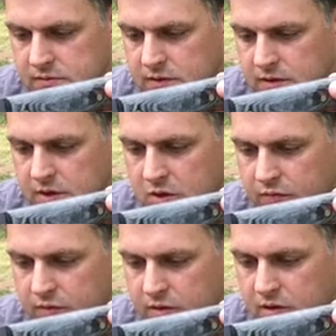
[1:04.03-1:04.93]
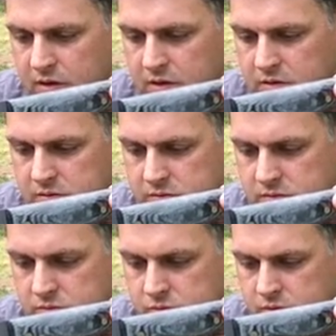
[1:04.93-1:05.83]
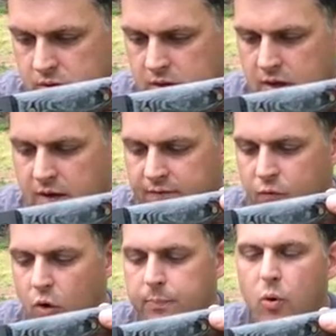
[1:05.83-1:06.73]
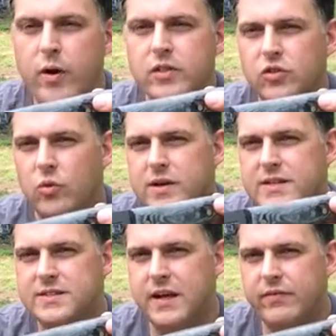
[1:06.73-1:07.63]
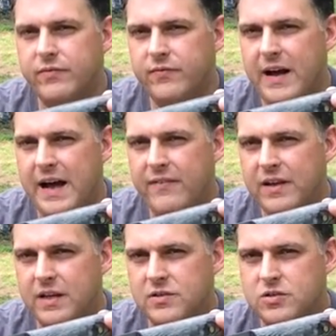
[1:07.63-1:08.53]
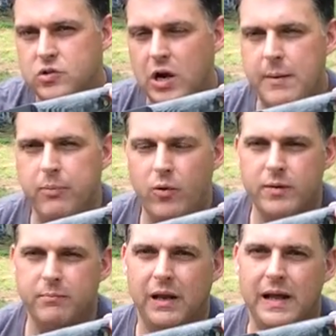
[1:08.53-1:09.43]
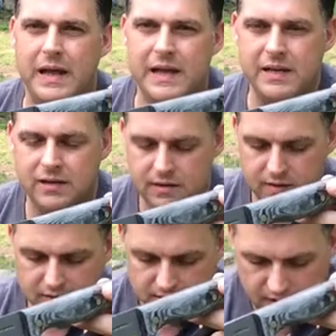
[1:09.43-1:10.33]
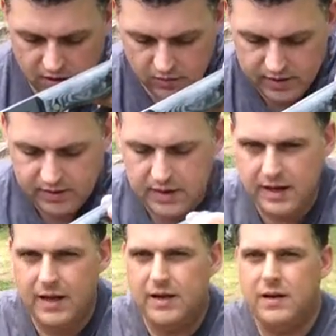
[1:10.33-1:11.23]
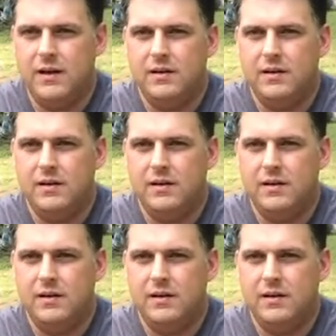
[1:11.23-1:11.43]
little over a 4.375 inch drop point blade on it, and